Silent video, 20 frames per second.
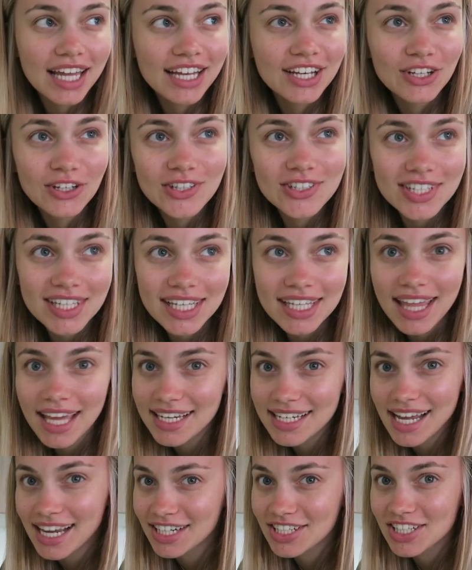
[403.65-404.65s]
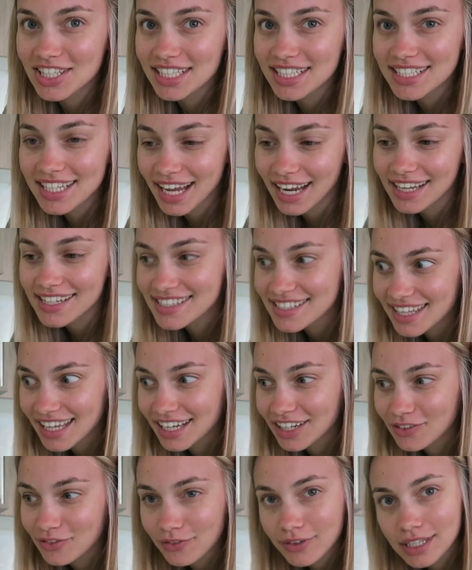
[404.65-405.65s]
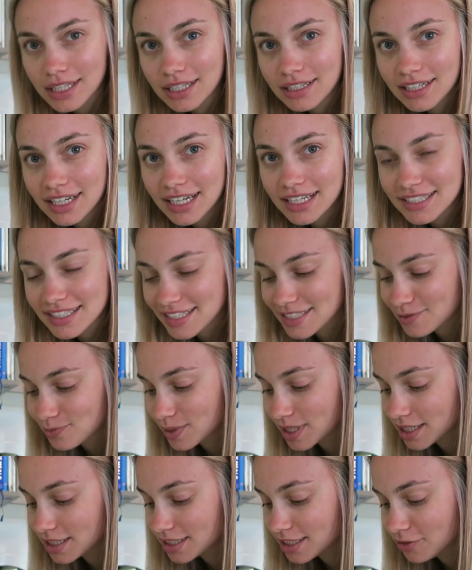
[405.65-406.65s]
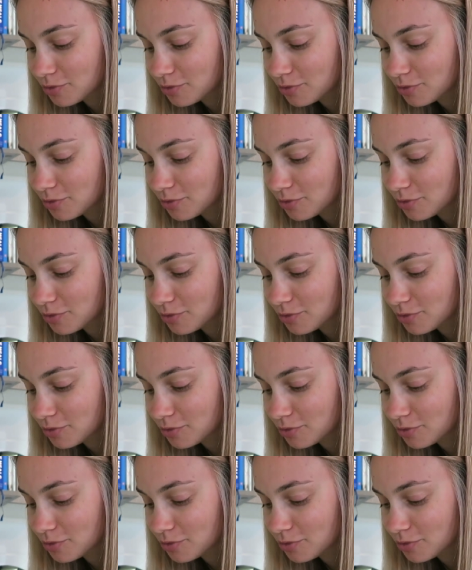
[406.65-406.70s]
And usually they'd actually taste like really nice as well.